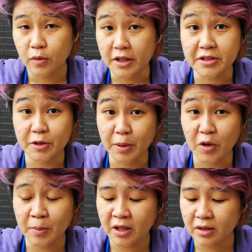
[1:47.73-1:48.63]
Rescue
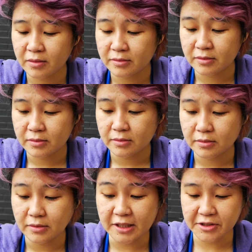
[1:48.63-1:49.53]
Pokemon?
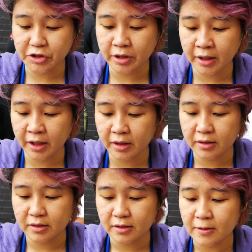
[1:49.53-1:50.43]
Is it shiny?
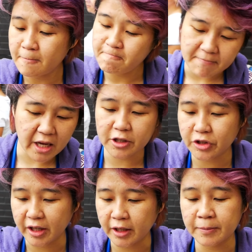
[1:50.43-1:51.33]
Not
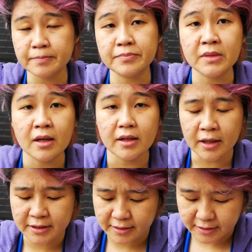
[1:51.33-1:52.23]
shiny.
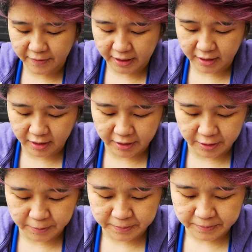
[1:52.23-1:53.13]
nineteen seventy-nine though.